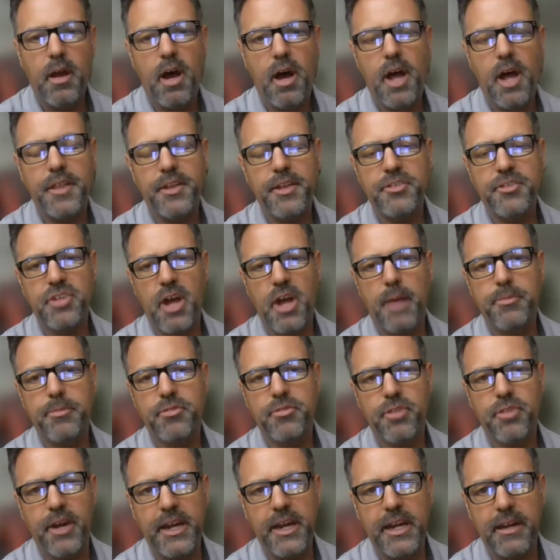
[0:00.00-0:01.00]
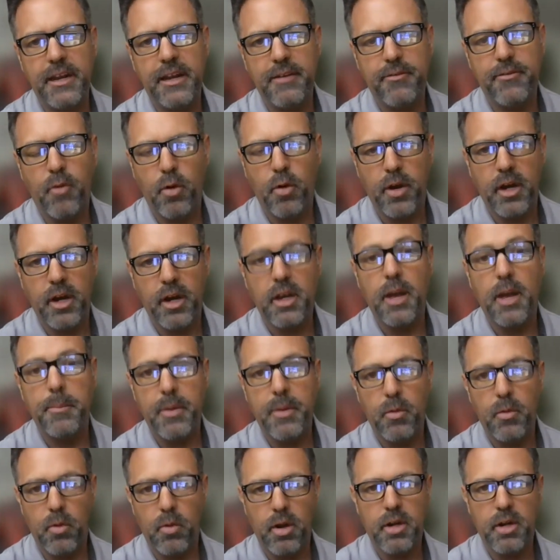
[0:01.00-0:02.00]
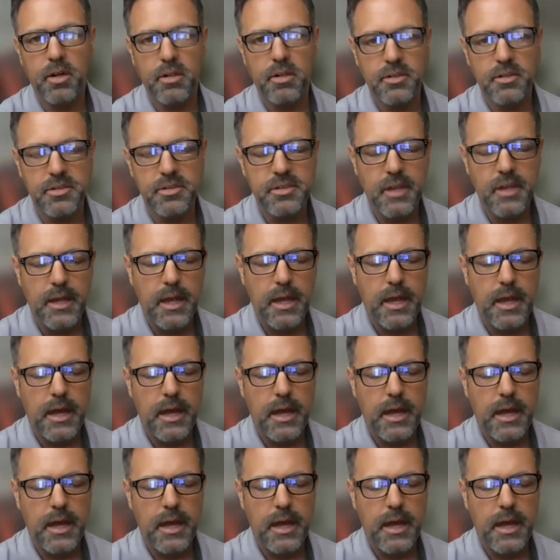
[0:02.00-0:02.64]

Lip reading: on-the-job training for incumbent workers